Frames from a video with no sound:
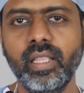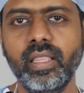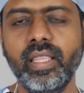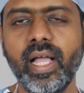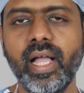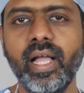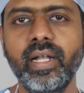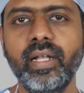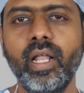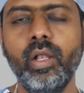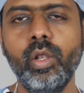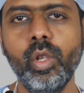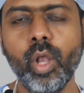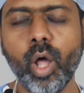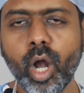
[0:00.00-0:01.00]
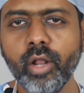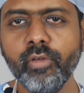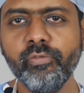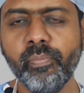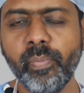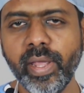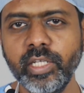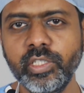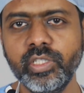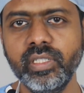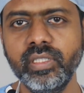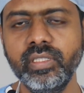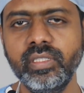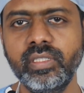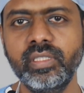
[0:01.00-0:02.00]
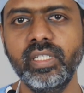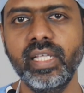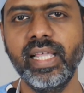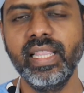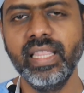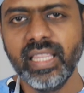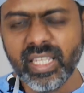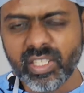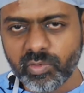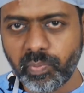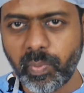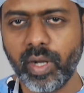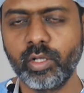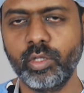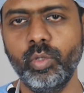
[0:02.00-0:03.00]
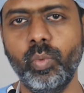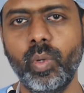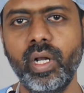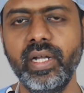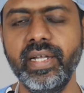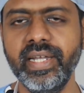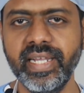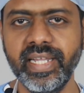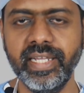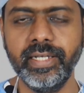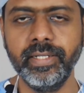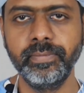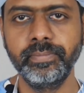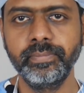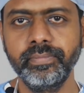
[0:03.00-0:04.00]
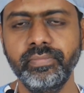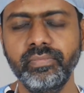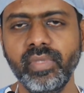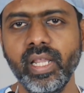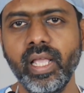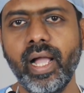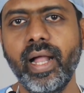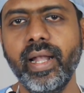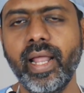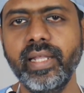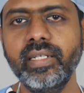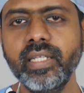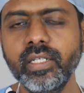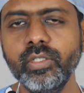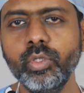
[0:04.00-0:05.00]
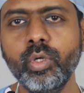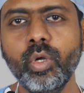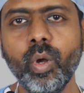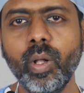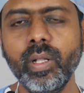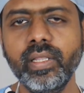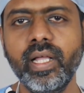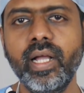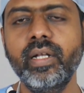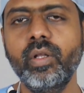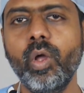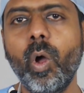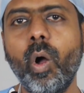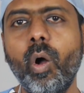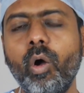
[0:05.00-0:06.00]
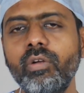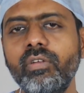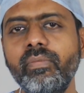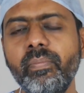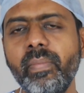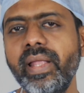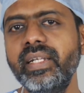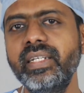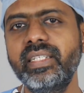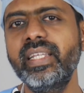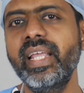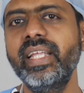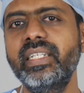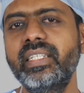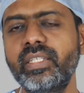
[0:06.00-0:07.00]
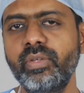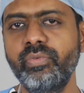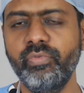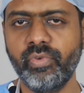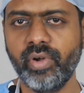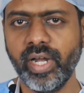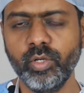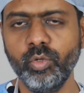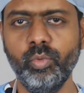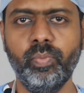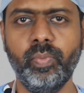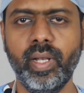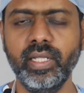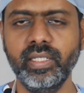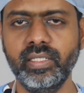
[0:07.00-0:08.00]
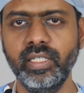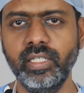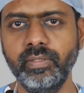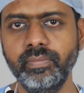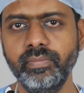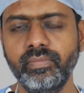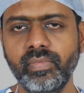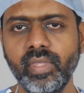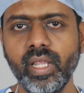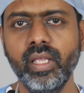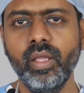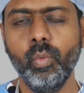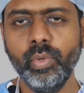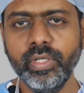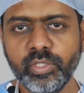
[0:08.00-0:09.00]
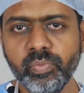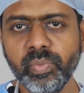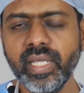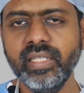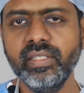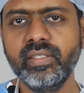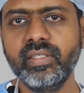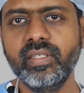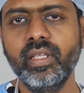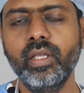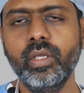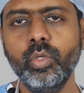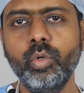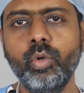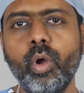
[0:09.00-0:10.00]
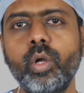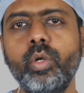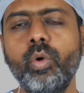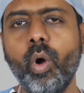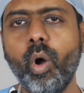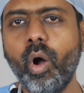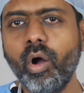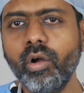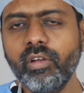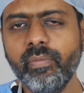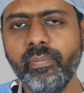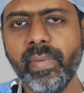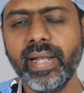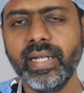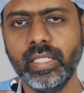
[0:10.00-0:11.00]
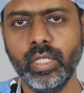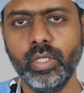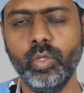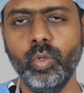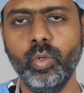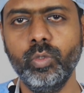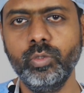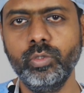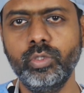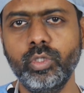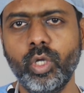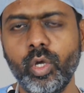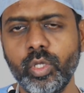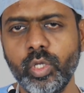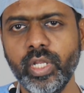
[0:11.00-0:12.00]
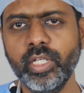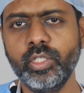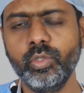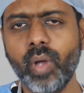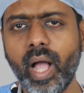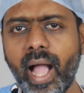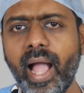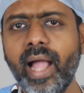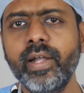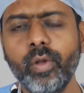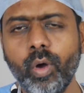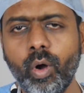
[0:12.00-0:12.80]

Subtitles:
that a lot of patients in this part of the world need. And I tend to call that augmentative rhinoplasty, which means you got to augment the nose or you need to add